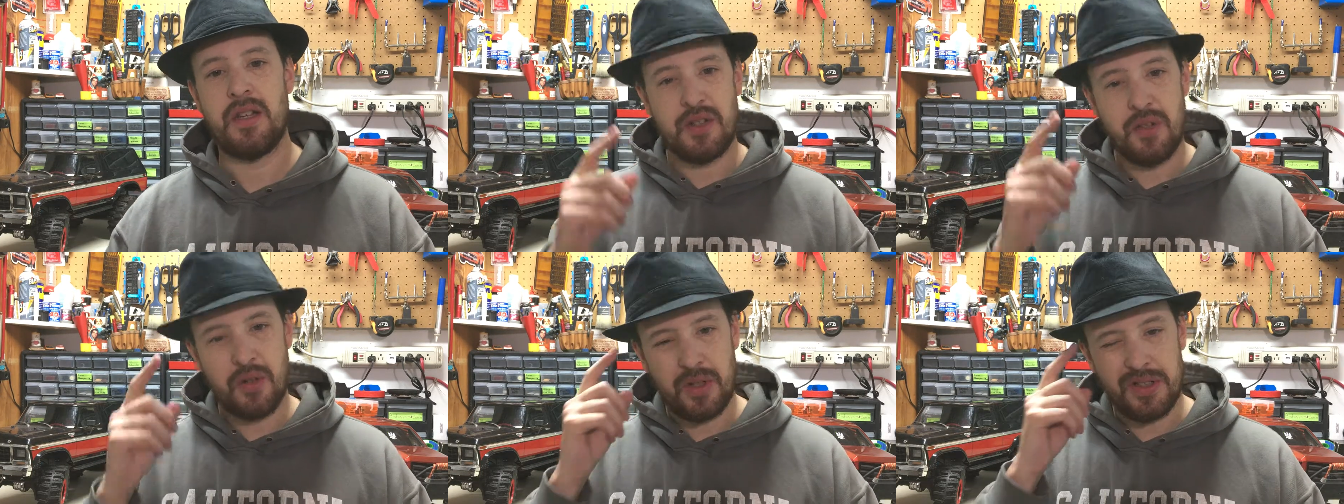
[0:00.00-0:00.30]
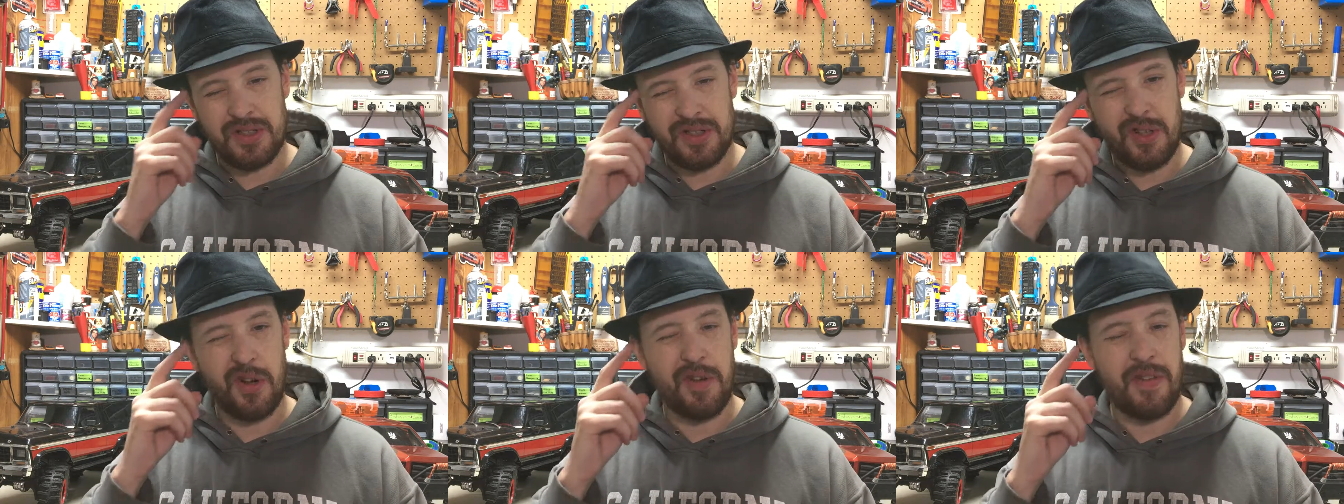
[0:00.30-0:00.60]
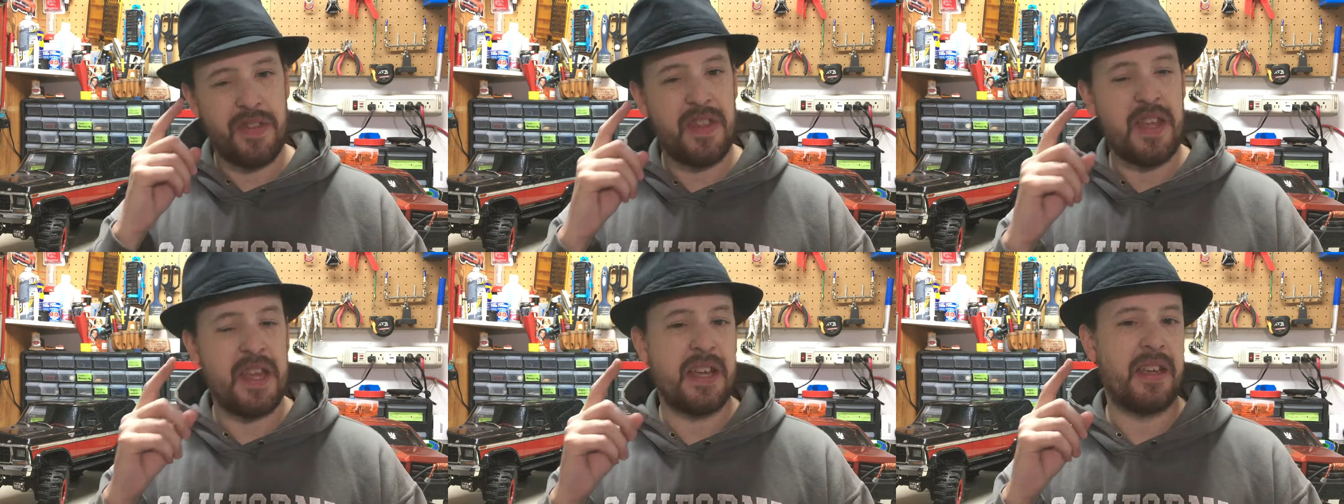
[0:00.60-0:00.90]
you can
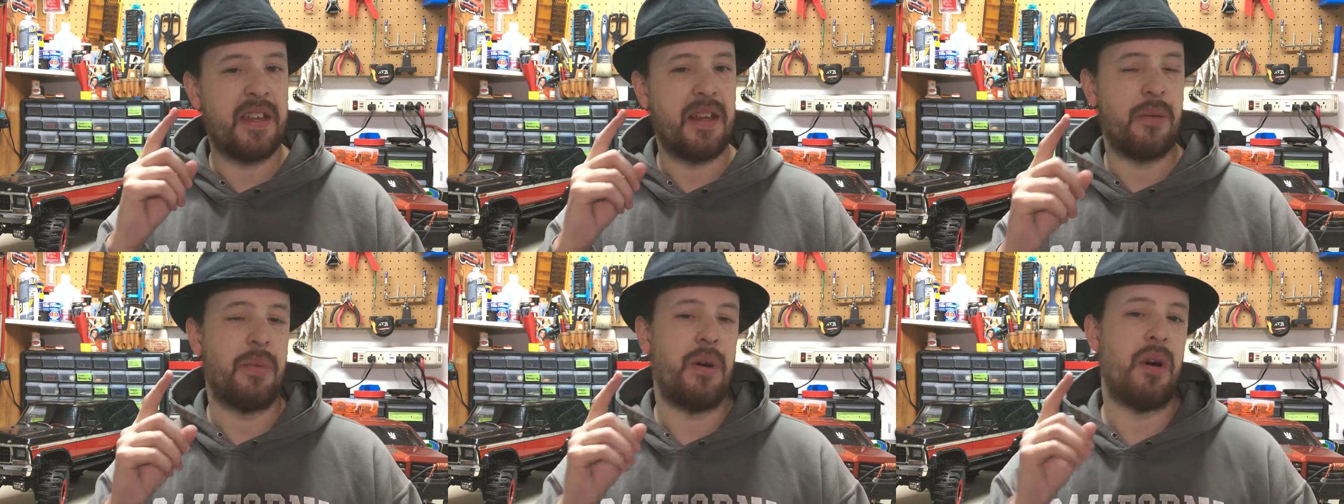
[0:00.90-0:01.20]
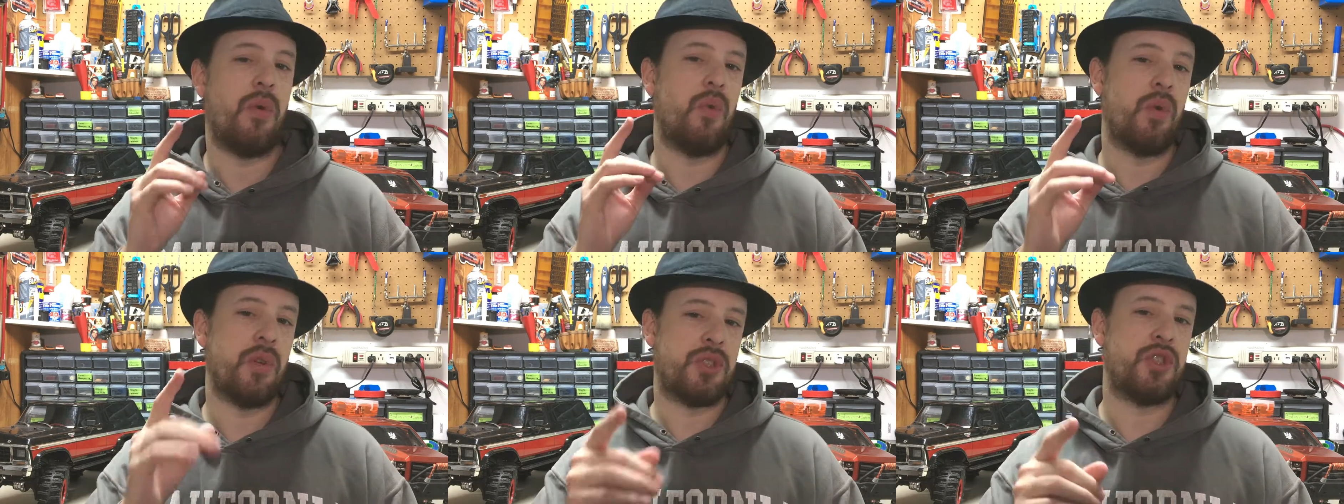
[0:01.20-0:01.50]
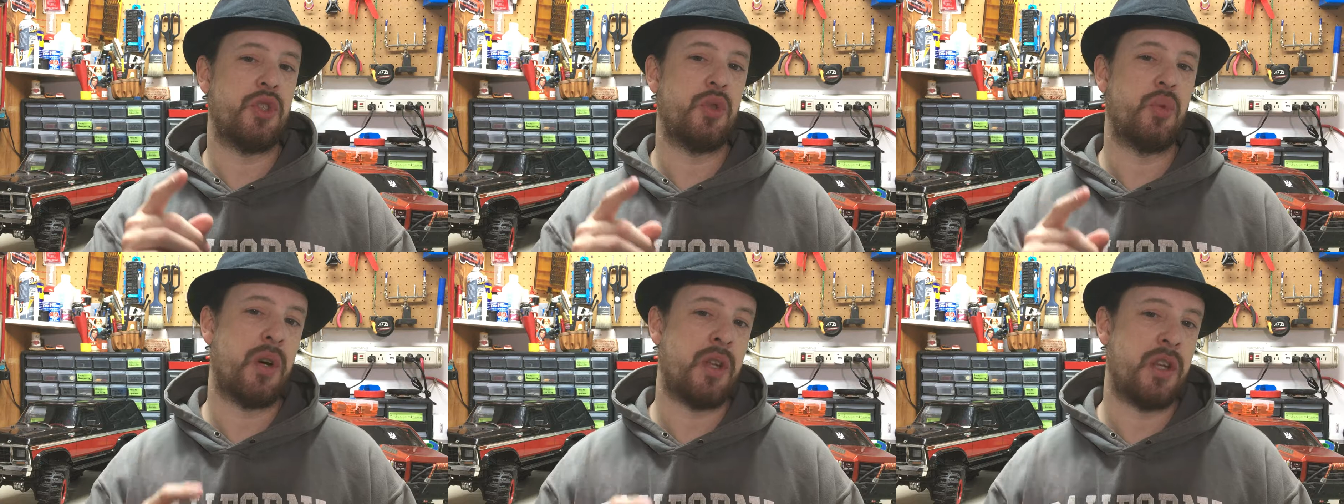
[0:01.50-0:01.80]
start thinking about
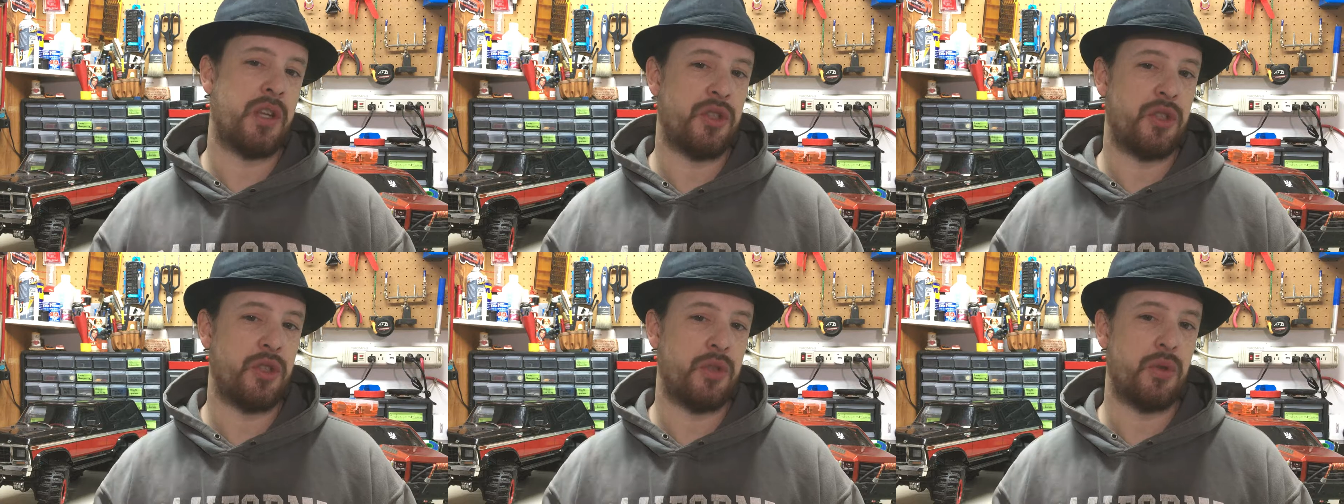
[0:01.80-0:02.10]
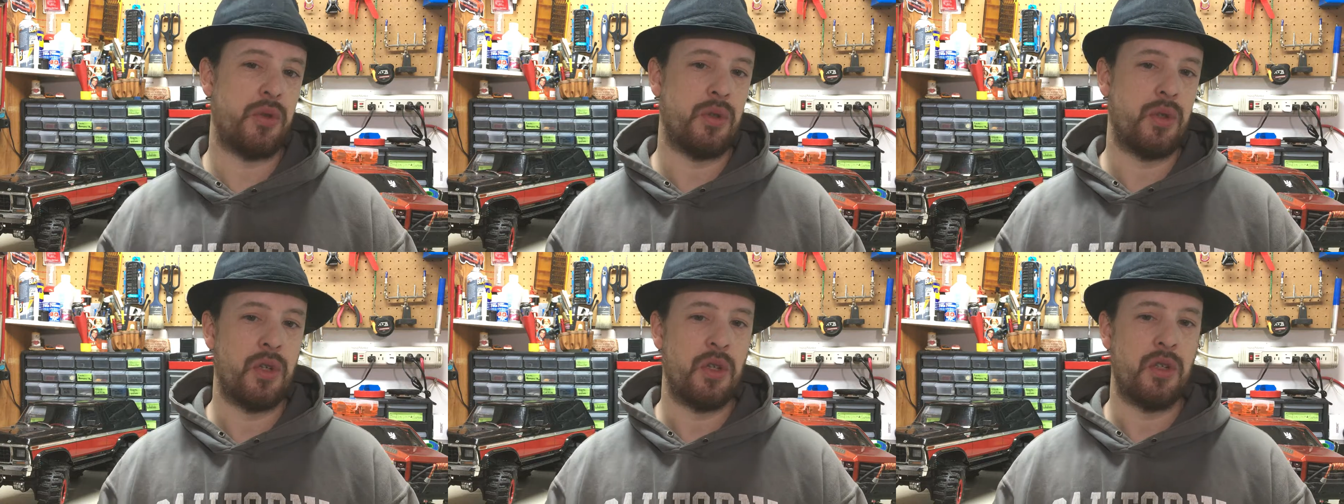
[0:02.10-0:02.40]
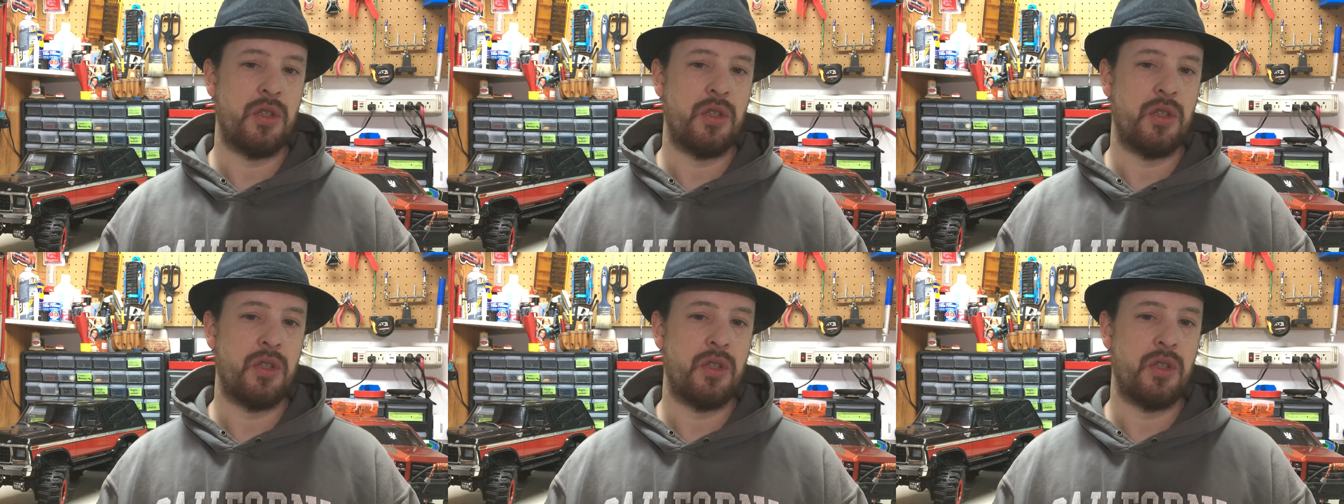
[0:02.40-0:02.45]
what you want to do